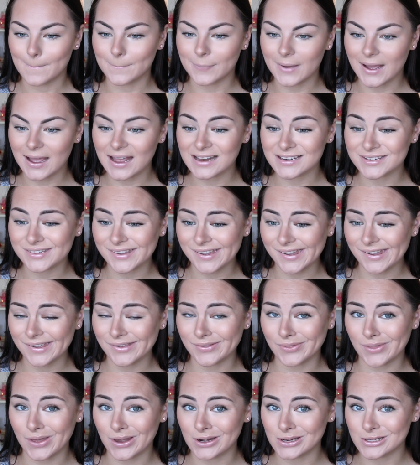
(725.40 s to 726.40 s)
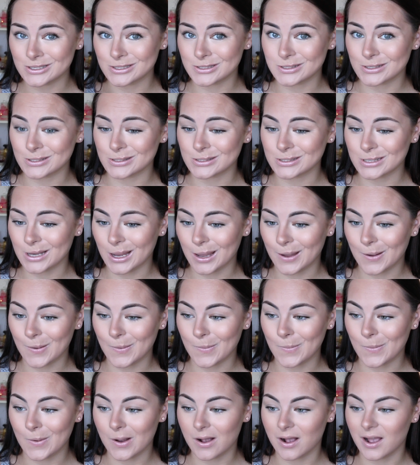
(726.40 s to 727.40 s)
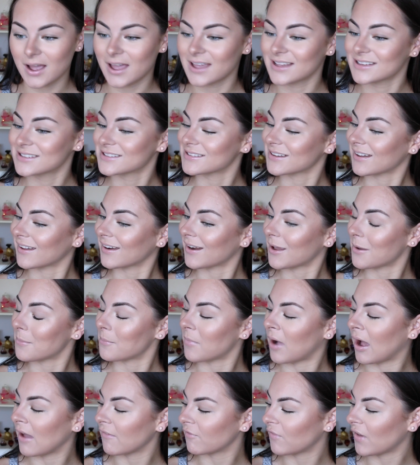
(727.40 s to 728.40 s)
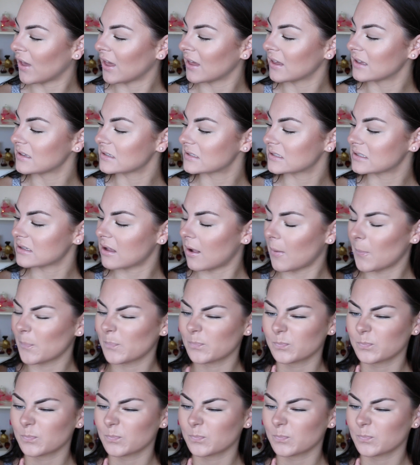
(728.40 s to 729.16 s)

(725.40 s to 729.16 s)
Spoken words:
But yeah, that is just how I did my face.